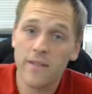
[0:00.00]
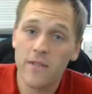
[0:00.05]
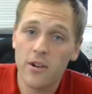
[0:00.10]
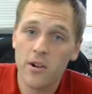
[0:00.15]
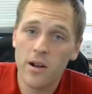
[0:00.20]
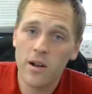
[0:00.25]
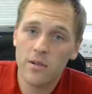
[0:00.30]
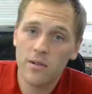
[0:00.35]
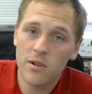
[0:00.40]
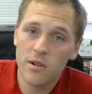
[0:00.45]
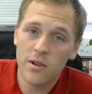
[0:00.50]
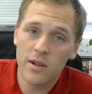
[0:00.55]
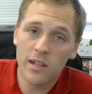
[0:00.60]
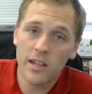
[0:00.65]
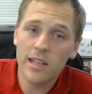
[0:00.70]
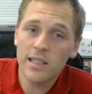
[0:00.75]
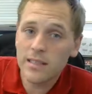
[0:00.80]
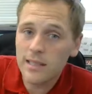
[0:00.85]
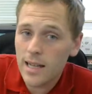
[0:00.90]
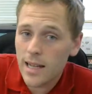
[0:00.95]
If you're doing a
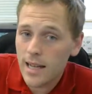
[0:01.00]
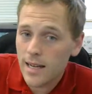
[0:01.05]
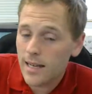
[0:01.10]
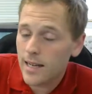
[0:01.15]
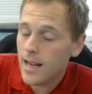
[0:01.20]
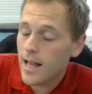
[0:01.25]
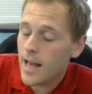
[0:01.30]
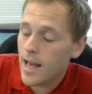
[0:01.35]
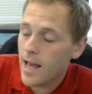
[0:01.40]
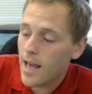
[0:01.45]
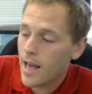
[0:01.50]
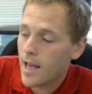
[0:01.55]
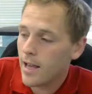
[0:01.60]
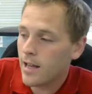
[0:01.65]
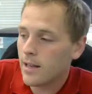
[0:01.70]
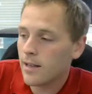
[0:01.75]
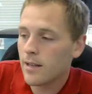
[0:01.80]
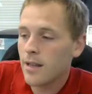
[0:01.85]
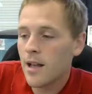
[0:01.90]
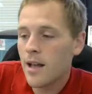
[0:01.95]
good day today
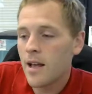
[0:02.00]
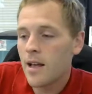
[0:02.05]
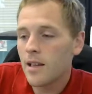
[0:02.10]
and,